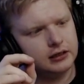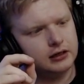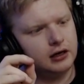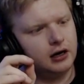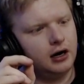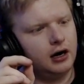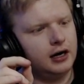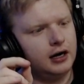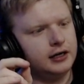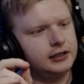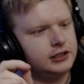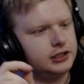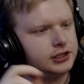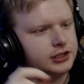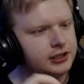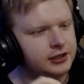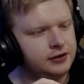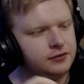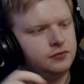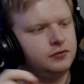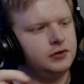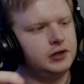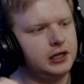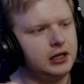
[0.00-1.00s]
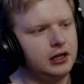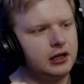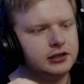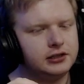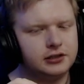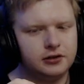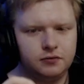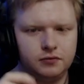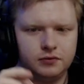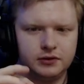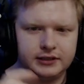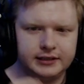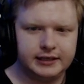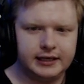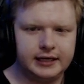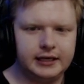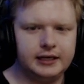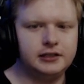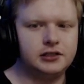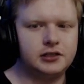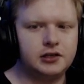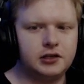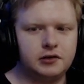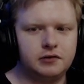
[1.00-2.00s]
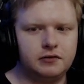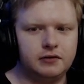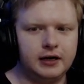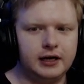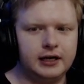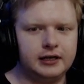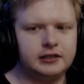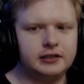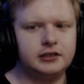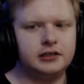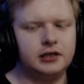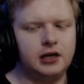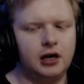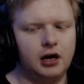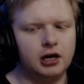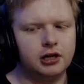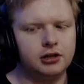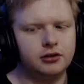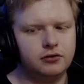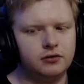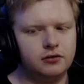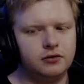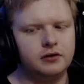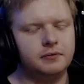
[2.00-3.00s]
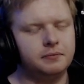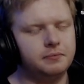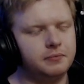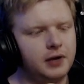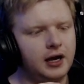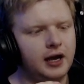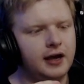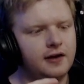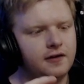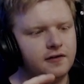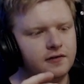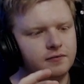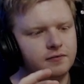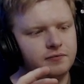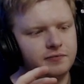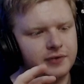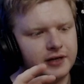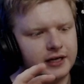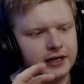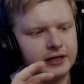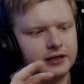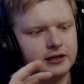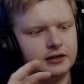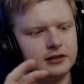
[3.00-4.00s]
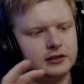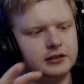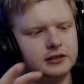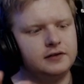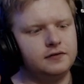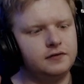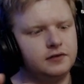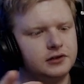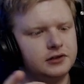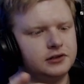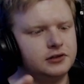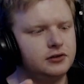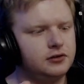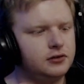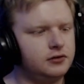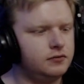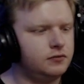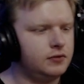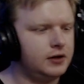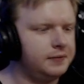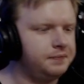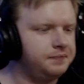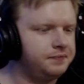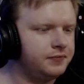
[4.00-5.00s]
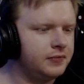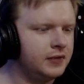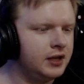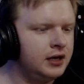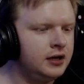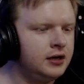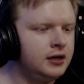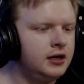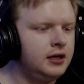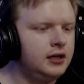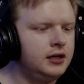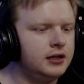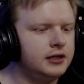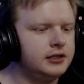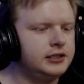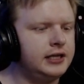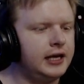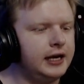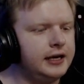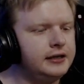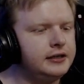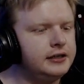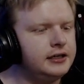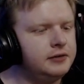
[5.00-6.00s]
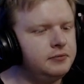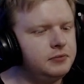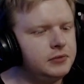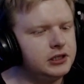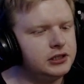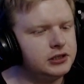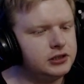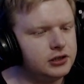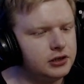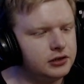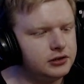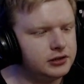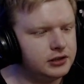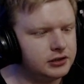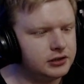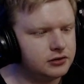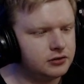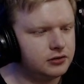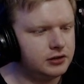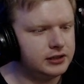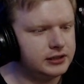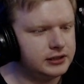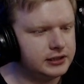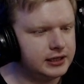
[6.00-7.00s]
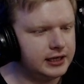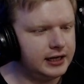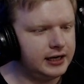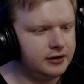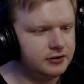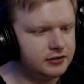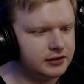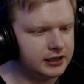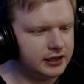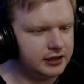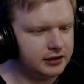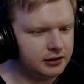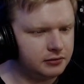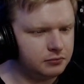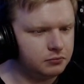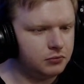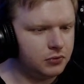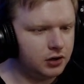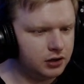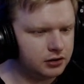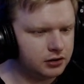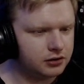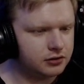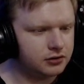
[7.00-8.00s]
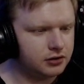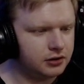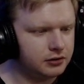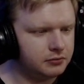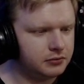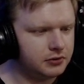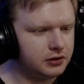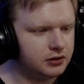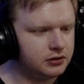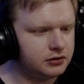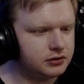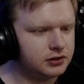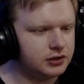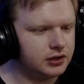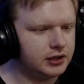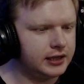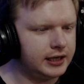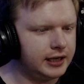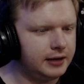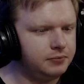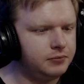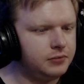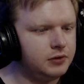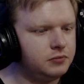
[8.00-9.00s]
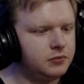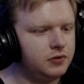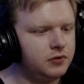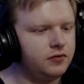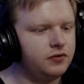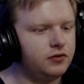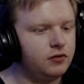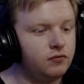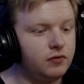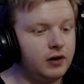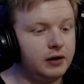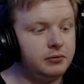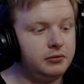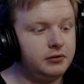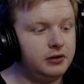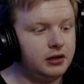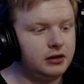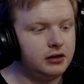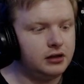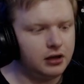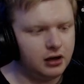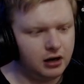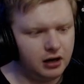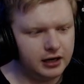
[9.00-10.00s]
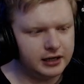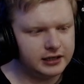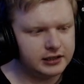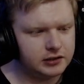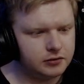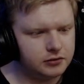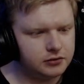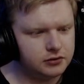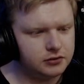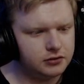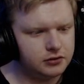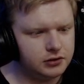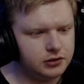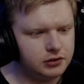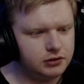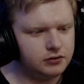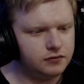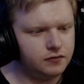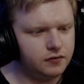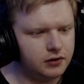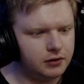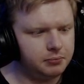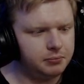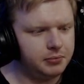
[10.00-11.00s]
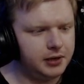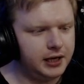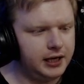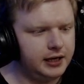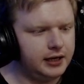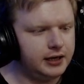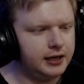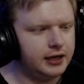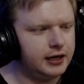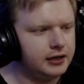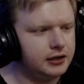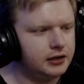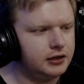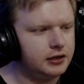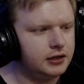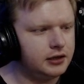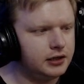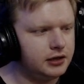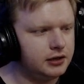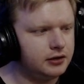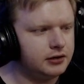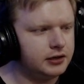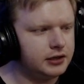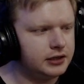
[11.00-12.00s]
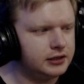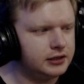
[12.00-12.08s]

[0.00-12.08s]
I just didn't realise it was his crest. I thought it may have been a different sort of one. The second image shows his crest scaled down in monochrome alongside the emblem of the Rebel Alliance, which was used for the PDA early on in